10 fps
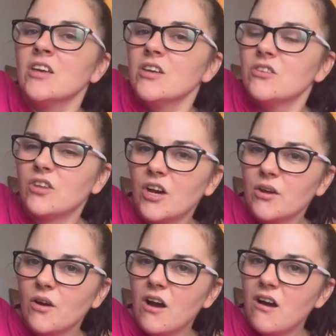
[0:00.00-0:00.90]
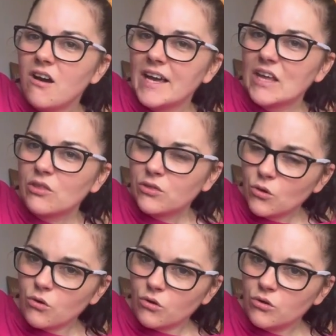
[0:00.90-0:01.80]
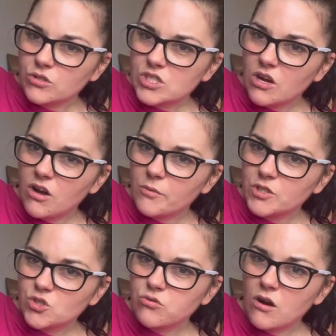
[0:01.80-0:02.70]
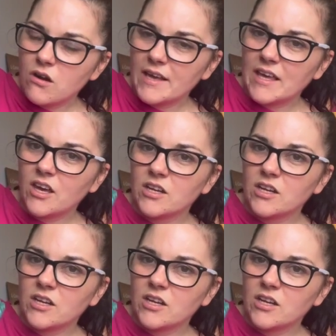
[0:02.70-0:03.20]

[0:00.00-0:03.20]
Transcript: So I thought I would try